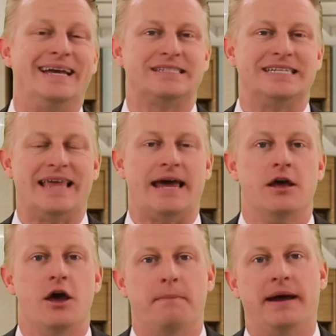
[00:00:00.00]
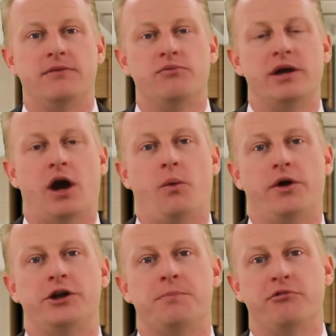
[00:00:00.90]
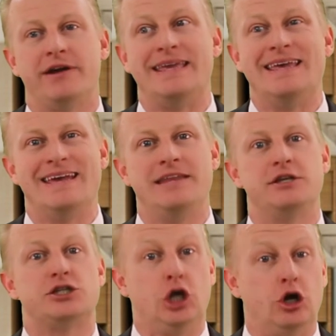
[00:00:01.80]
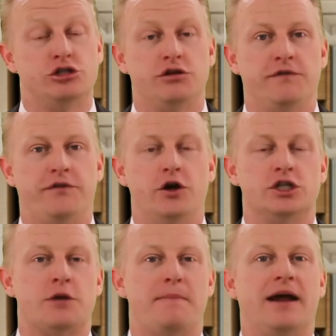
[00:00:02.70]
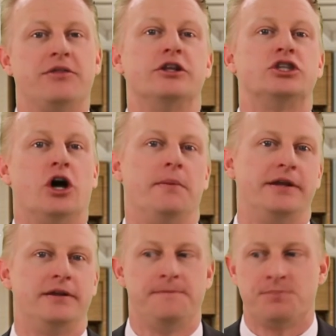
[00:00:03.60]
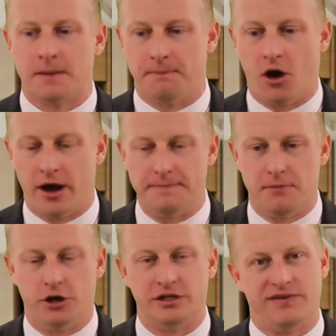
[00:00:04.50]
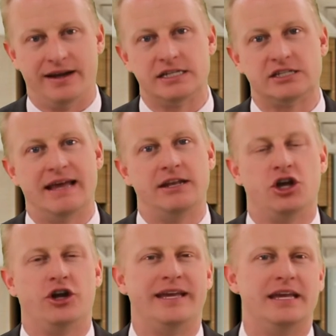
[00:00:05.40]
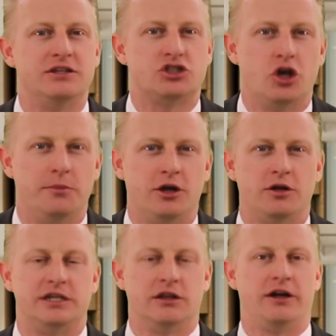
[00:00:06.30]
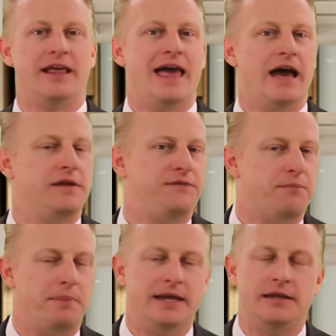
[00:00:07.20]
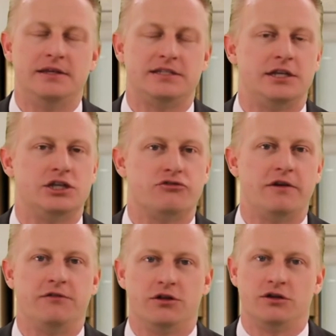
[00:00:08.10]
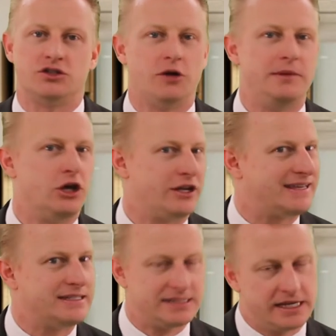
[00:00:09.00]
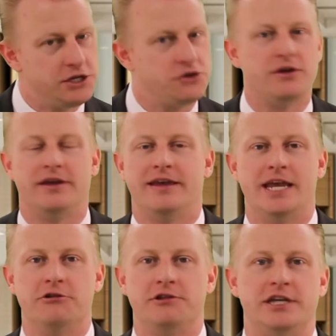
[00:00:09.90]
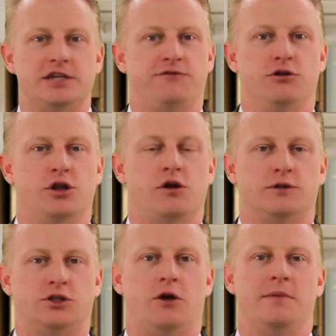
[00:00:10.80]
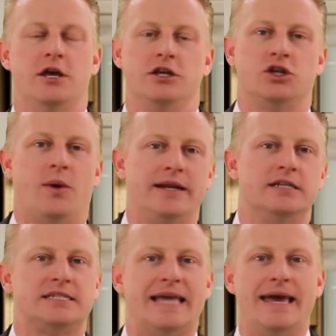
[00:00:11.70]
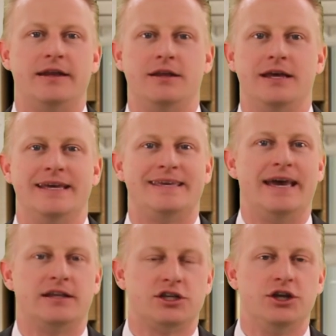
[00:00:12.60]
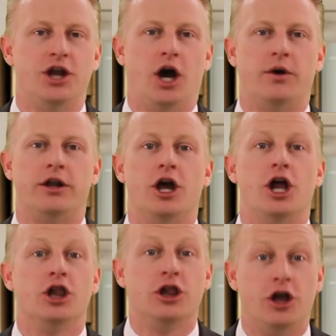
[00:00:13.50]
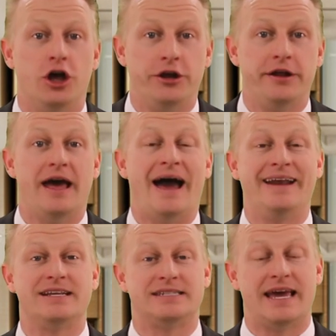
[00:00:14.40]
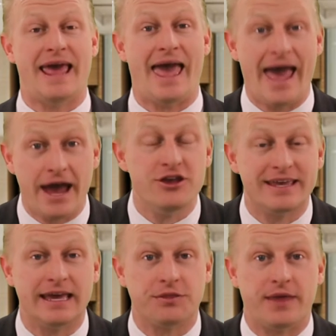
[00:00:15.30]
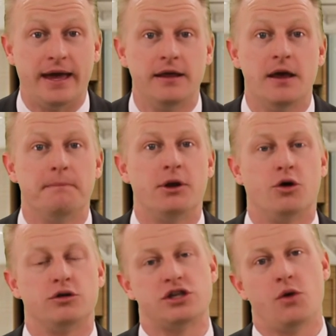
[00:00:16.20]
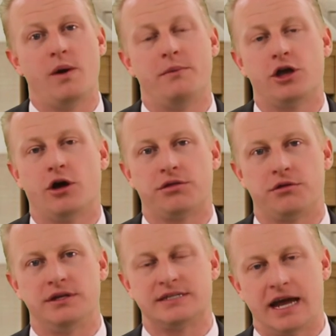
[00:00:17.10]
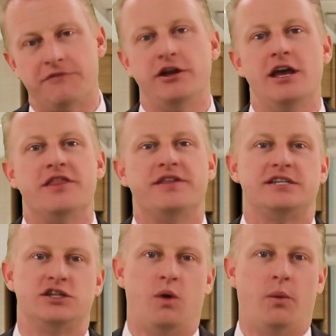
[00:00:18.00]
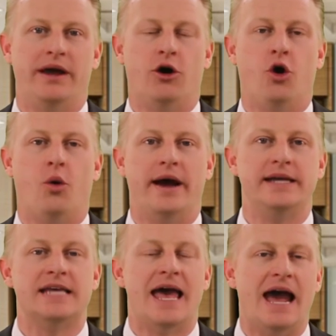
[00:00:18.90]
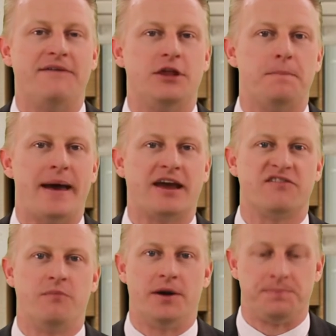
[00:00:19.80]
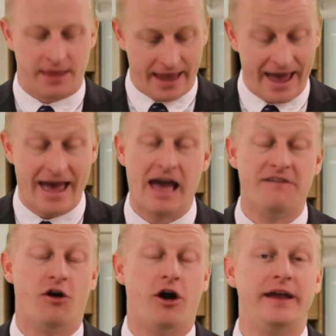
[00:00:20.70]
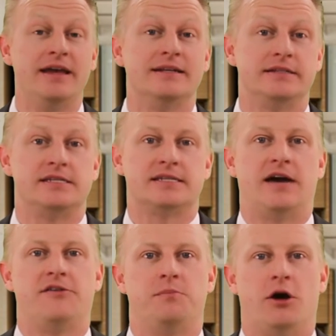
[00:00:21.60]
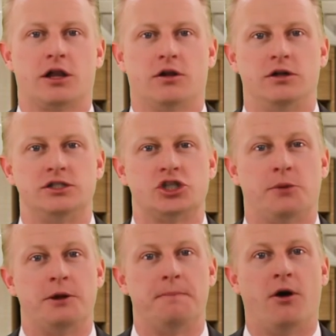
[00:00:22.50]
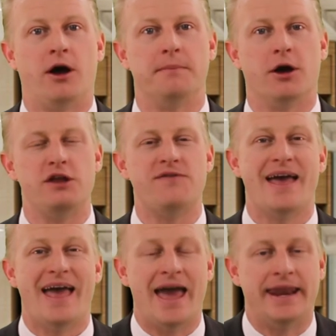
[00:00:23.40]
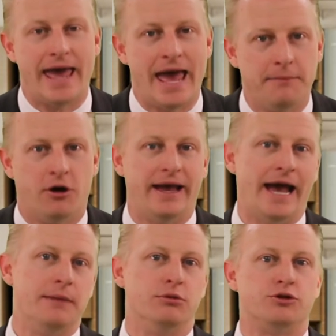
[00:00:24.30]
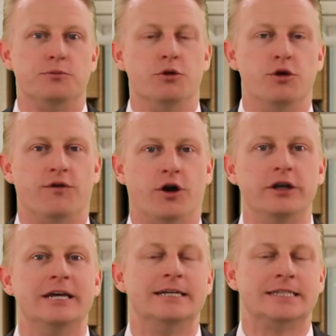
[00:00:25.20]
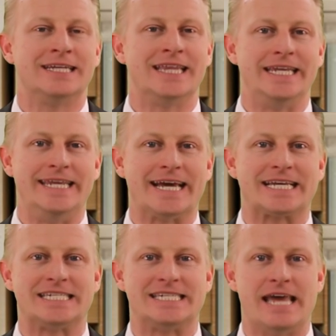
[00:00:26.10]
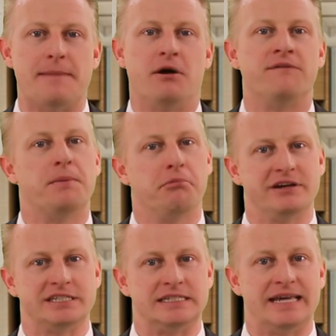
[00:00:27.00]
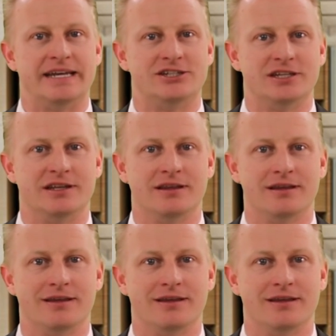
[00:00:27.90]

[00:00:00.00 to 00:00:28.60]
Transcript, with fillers: get to that. But we, I wanted to bring in this notion first about the dominant buying motive. Understand you're going to hear this terminology a lot, and if you've been in this industry for a long time, you're going to continue hearing this for a long time. So understand it, get to know it, learn it, understand how you get that, but also when we go through discovery, this is what we always have in the back of mind. Have I discovered my client's dominant buying motive and am I able to move on to the next step of the presentation?